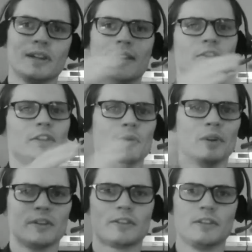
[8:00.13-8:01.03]
left, you
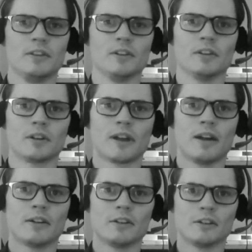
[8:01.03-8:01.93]
want your
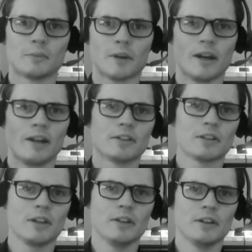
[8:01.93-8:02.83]
character
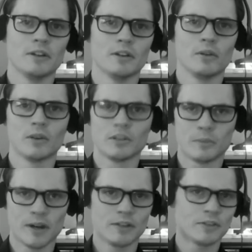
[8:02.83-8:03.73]
sprites and your Horde
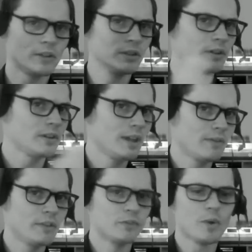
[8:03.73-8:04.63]
sprites to look
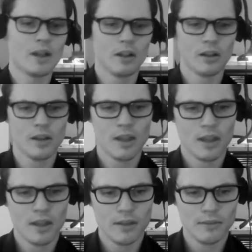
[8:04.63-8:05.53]
left as well.
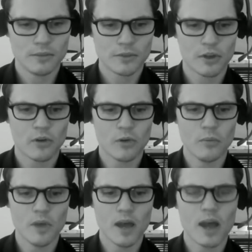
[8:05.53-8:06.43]
So
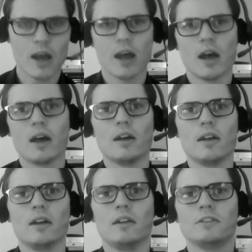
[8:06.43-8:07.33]

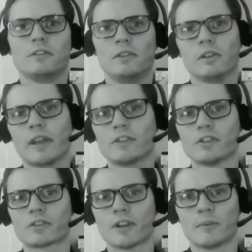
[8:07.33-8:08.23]
looking at
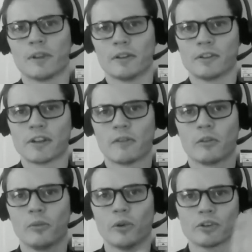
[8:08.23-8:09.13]
your script, now there's
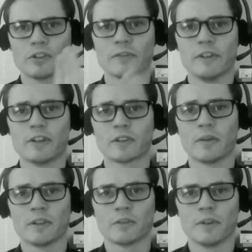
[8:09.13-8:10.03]
several portions of each
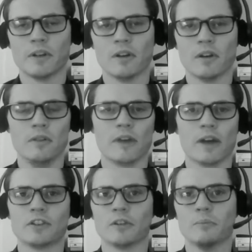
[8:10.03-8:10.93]
script, as we know. You've
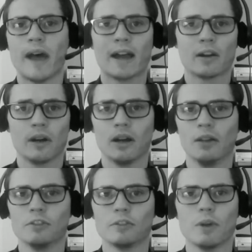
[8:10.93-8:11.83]
got your
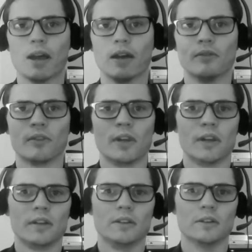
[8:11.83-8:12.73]
backgrounds, you have
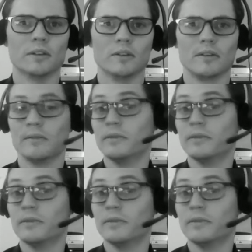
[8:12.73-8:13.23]
your